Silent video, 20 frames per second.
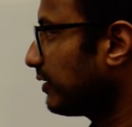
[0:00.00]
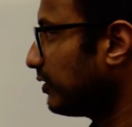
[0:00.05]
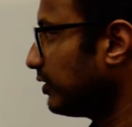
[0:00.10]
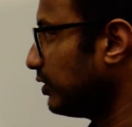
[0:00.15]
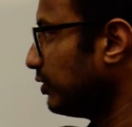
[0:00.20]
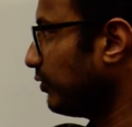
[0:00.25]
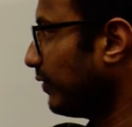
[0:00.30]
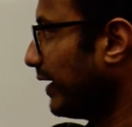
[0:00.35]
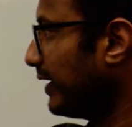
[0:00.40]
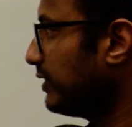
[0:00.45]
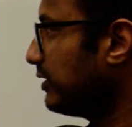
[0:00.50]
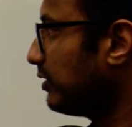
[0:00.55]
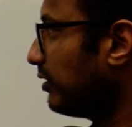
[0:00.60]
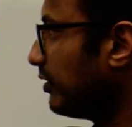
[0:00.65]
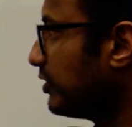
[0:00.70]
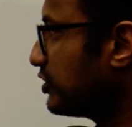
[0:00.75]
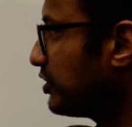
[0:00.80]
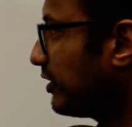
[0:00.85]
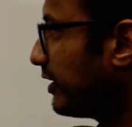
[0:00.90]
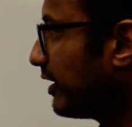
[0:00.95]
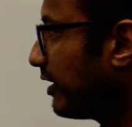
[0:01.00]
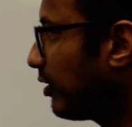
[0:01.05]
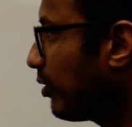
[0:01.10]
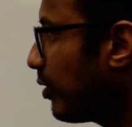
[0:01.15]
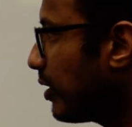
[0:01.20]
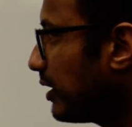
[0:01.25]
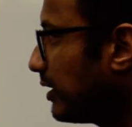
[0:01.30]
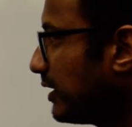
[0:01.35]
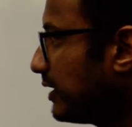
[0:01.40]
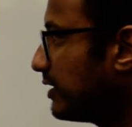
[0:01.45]
you write the original
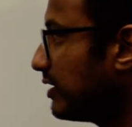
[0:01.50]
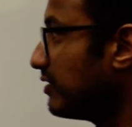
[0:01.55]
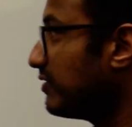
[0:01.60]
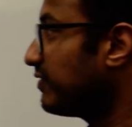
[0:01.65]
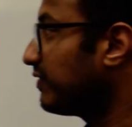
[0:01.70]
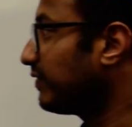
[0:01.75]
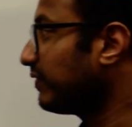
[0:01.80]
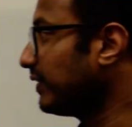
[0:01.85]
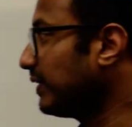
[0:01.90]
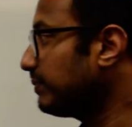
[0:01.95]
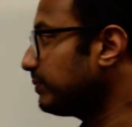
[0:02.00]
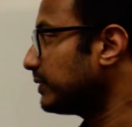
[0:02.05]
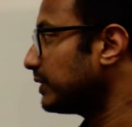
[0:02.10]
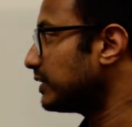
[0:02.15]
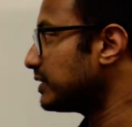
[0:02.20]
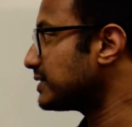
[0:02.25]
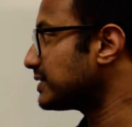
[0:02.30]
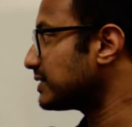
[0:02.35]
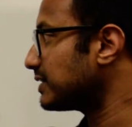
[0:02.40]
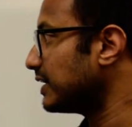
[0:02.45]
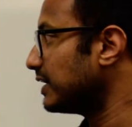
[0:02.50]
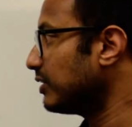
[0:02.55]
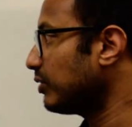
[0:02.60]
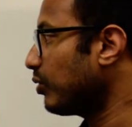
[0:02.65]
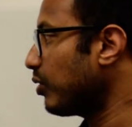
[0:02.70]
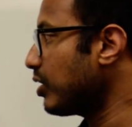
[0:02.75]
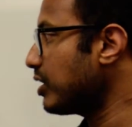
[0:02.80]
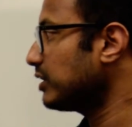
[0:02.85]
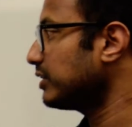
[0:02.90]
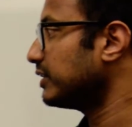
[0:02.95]
inequality, then you flip the
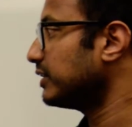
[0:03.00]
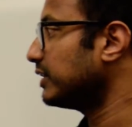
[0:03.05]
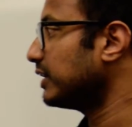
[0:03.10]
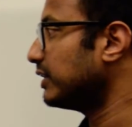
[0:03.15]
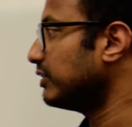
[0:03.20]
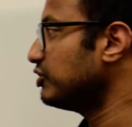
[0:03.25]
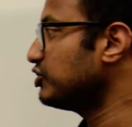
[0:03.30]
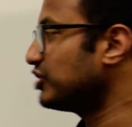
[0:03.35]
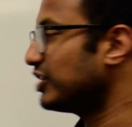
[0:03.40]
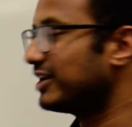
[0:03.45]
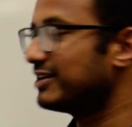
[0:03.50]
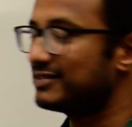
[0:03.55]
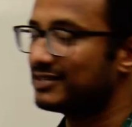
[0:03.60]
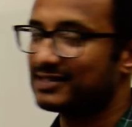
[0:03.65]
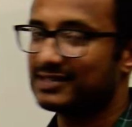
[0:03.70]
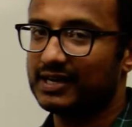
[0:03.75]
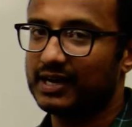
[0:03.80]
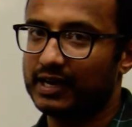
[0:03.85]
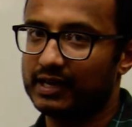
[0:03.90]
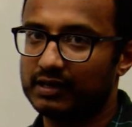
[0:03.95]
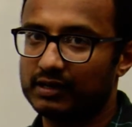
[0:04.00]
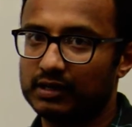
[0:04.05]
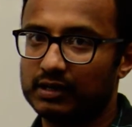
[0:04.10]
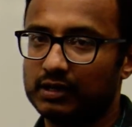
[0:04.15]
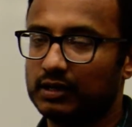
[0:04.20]
inequality and you change the sign.